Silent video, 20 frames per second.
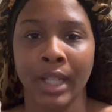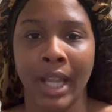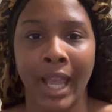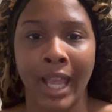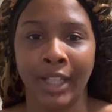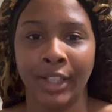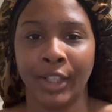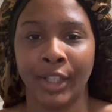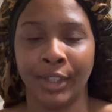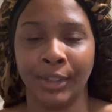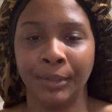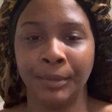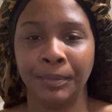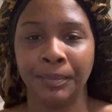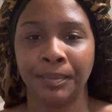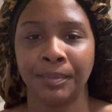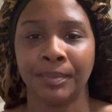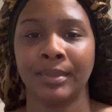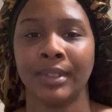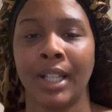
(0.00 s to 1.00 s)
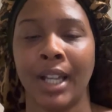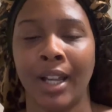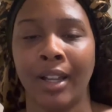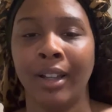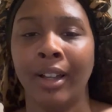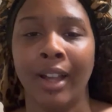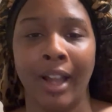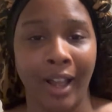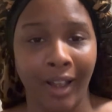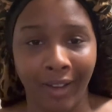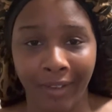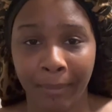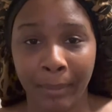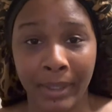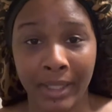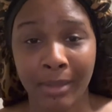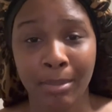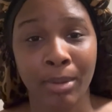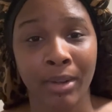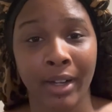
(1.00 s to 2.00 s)
Hello. I've
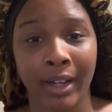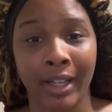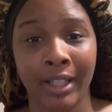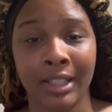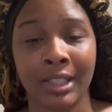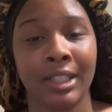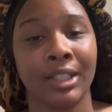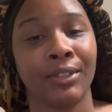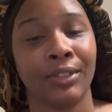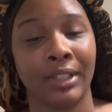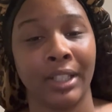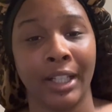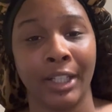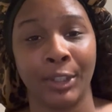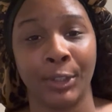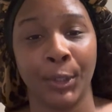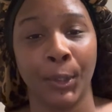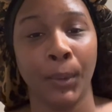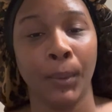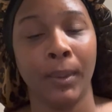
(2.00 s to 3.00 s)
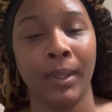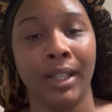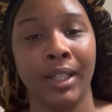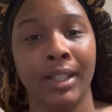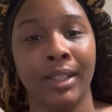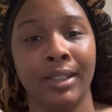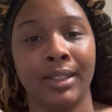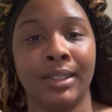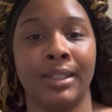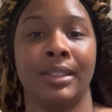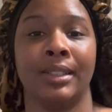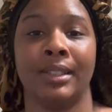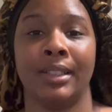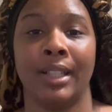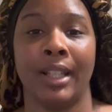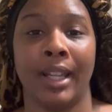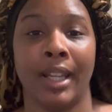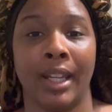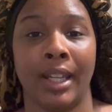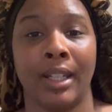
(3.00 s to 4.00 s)
been depressed for like 2 weeks,
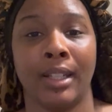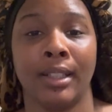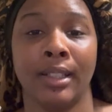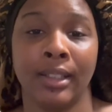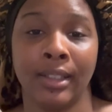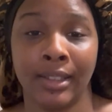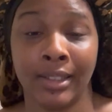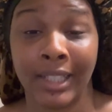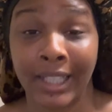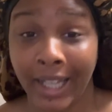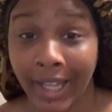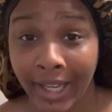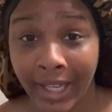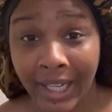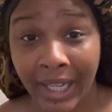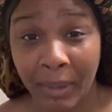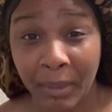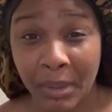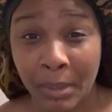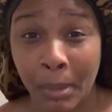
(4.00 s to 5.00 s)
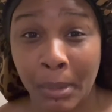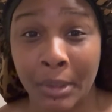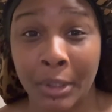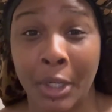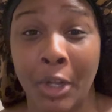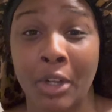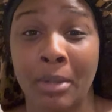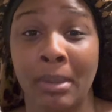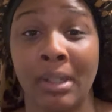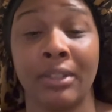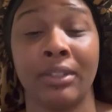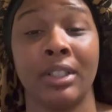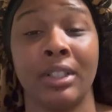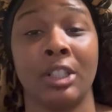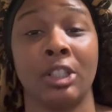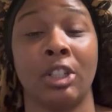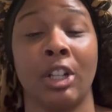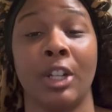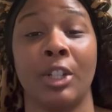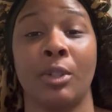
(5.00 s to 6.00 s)
and today I was supposed to go to my friend's
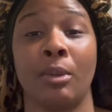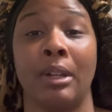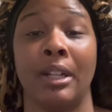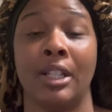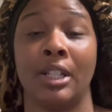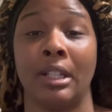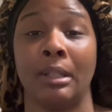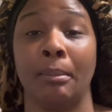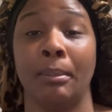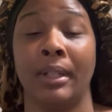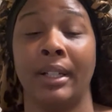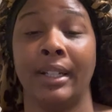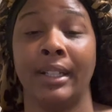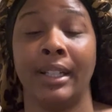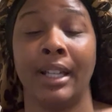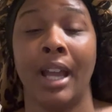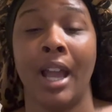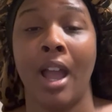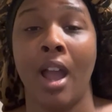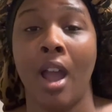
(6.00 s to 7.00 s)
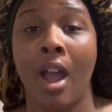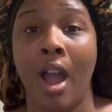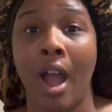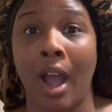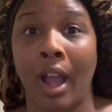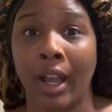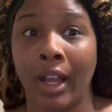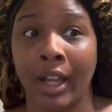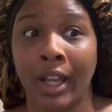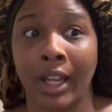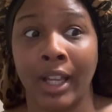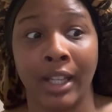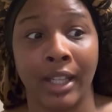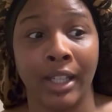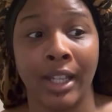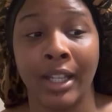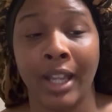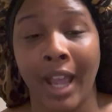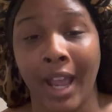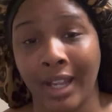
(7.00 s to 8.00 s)
graduation, but
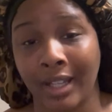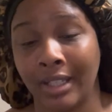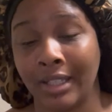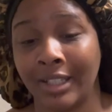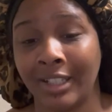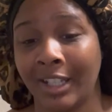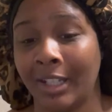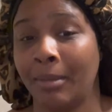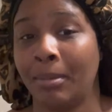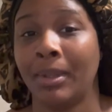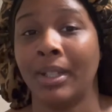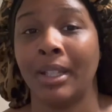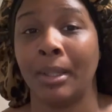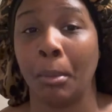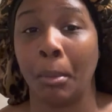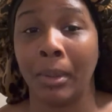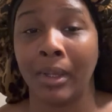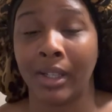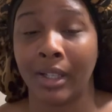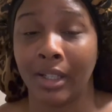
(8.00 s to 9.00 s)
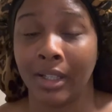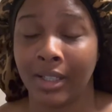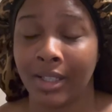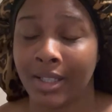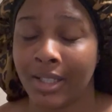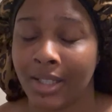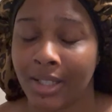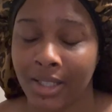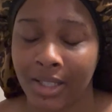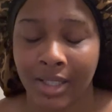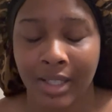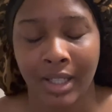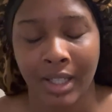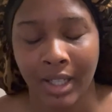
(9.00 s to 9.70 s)
I had to skip it because